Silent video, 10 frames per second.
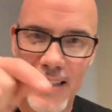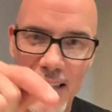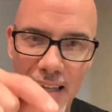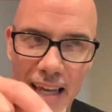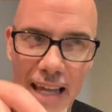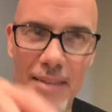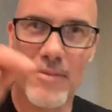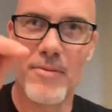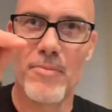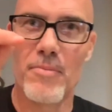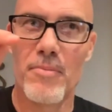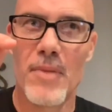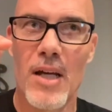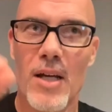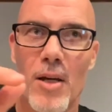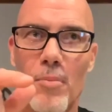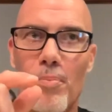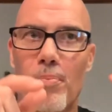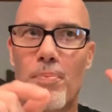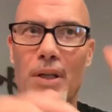And
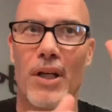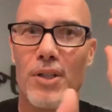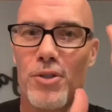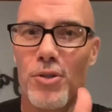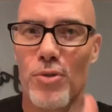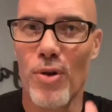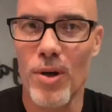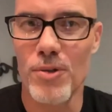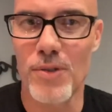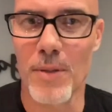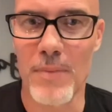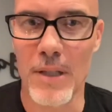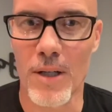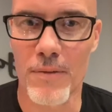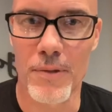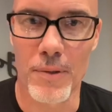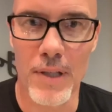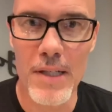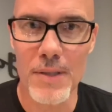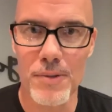because you crossed something off your
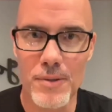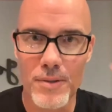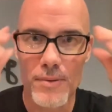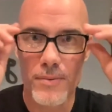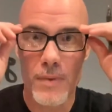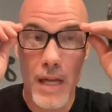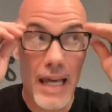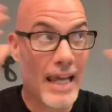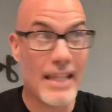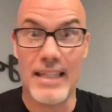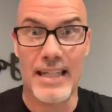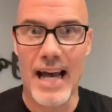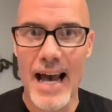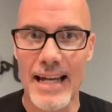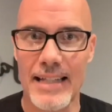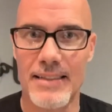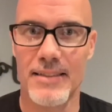list, and you got it.